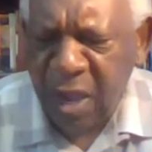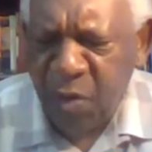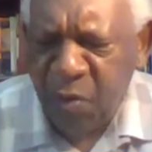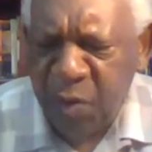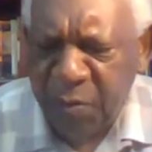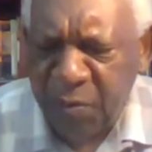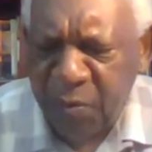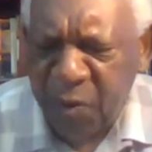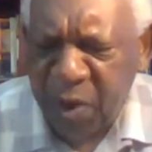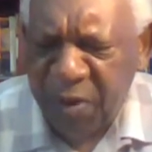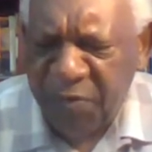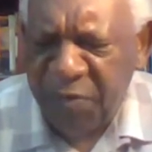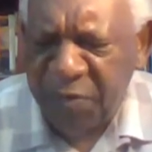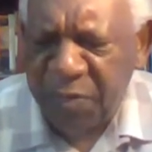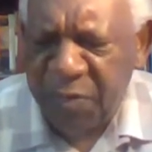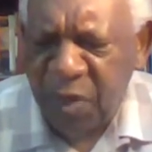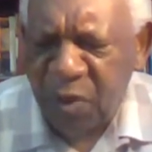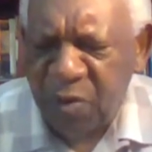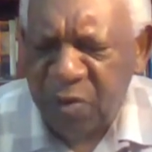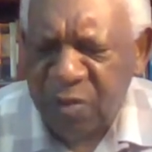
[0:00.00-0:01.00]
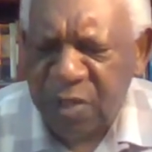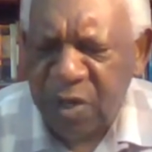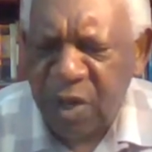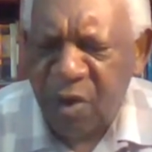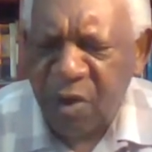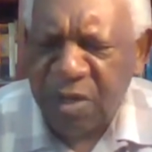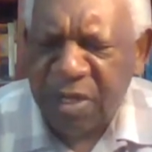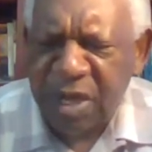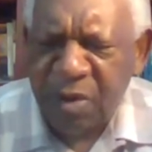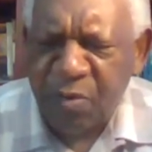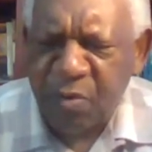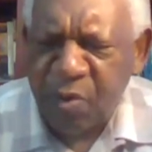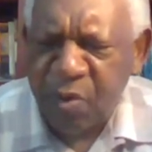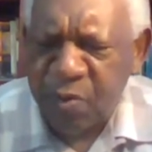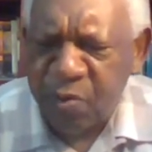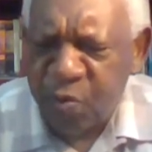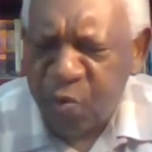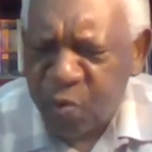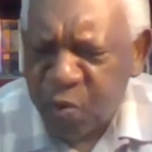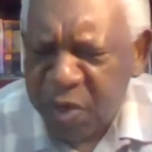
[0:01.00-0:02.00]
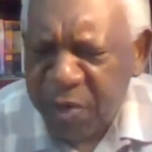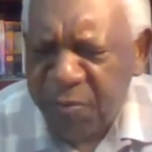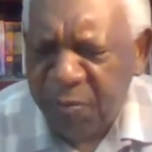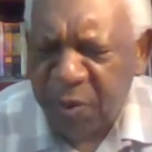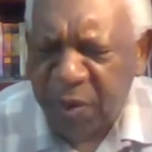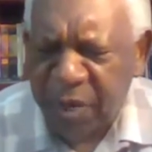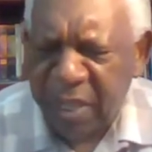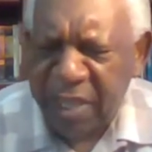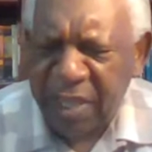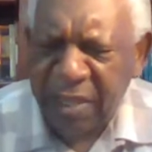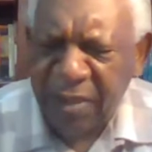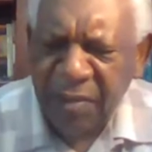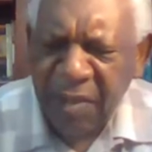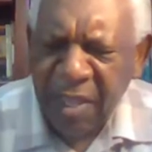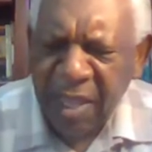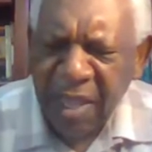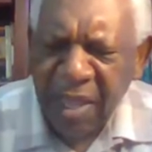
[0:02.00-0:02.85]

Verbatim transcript: We pray for those, Lord, that would replay,